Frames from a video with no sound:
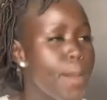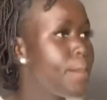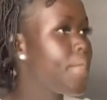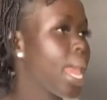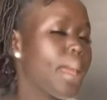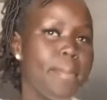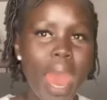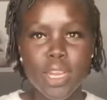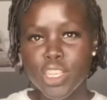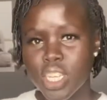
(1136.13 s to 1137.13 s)
big
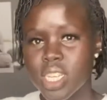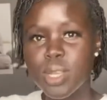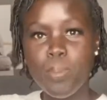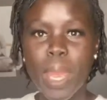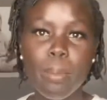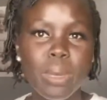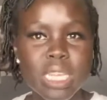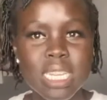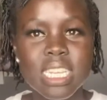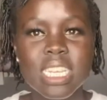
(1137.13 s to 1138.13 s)
mansions, big
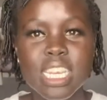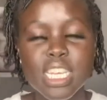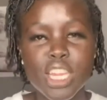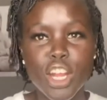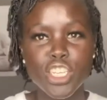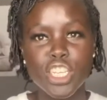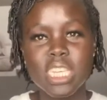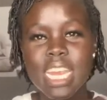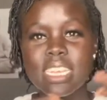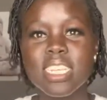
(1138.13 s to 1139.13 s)
businesses, are
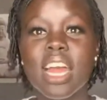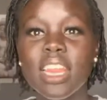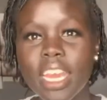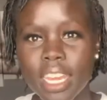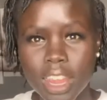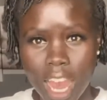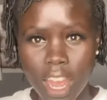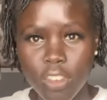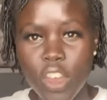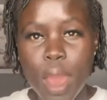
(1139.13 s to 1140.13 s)
just excelling in
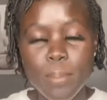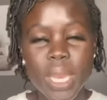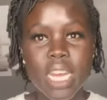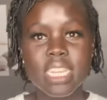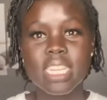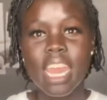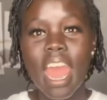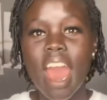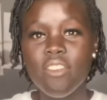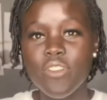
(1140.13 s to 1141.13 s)
life because they
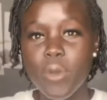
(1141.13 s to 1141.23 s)
have,